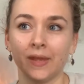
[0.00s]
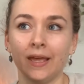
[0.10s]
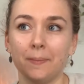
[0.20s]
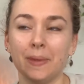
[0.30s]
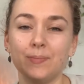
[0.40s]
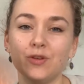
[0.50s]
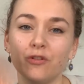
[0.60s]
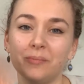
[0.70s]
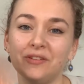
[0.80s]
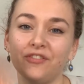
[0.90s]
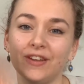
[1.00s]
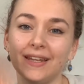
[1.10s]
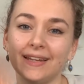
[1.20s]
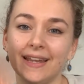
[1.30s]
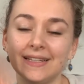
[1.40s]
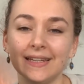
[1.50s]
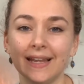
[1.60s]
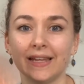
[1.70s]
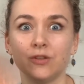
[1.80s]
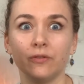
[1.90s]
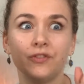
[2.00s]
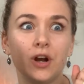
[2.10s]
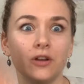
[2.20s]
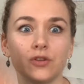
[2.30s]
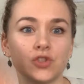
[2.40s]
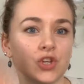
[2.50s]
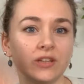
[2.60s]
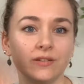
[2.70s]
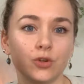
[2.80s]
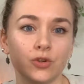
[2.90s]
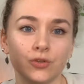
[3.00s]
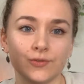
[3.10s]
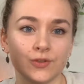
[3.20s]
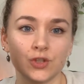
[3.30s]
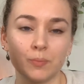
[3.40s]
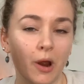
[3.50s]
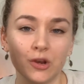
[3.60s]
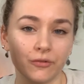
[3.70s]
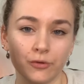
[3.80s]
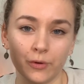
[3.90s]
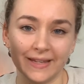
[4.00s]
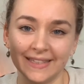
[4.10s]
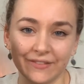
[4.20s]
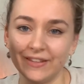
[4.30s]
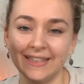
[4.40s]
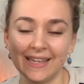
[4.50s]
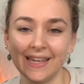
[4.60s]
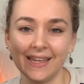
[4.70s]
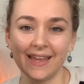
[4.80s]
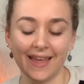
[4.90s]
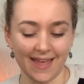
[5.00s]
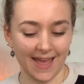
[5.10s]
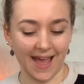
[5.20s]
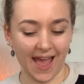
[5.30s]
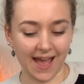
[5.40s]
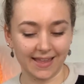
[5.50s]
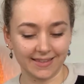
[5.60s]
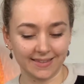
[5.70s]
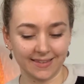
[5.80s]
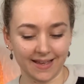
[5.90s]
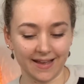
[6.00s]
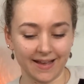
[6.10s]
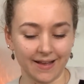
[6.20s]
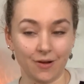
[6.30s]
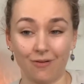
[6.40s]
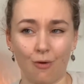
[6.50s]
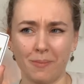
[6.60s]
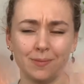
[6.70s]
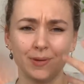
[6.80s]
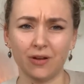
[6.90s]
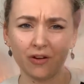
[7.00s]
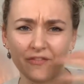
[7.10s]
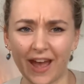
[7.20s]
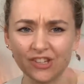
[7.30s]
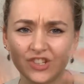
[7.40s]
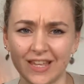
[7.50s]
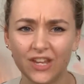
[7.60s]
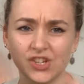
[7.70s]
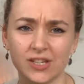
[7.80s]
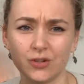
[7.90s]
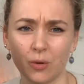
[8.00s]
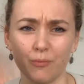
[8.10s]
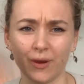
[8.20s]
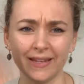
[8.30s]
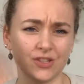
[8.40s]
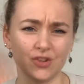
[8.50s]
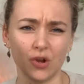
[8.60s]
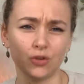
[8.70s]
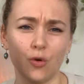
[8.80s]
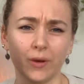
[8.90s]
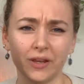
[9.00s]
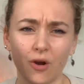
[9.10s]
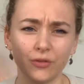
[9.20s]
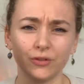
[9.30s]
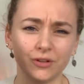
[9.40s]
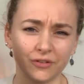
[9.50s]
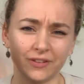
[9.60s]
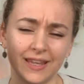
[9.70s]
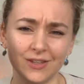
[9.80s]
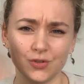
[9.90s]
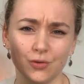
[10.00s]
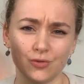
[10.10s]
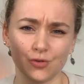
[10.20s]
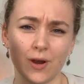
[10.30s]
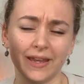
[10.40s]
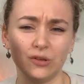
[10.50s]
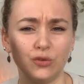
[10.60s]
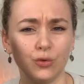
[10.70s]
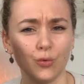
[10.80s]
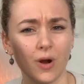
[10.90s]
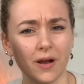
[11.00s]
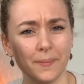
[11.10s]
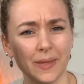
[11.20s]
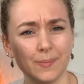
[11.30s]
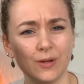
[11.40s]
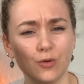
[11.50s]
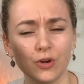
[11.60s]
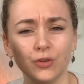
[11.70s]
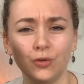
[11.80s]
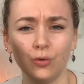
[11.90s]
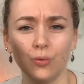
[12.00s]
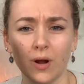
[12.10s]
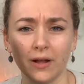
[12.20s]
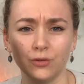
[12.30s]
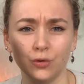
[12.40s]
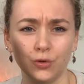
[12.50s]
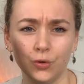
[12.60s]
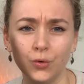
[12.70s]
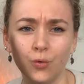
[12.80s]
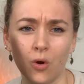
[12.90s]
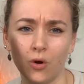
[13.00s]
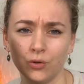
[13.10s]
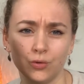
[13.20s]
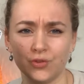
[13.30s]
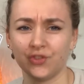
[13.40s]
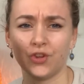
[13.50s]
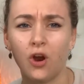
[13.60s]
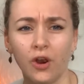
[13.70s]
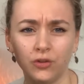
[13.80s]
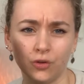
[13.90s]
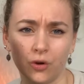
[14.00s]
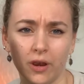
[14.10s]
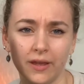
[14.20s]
maybe you've been feeling lately like you've got a sudden spark of creativity, and or maybe a lot of agitation in your brain. There's a lot going on, a lot of things you're trying to maybe look to do or to start, or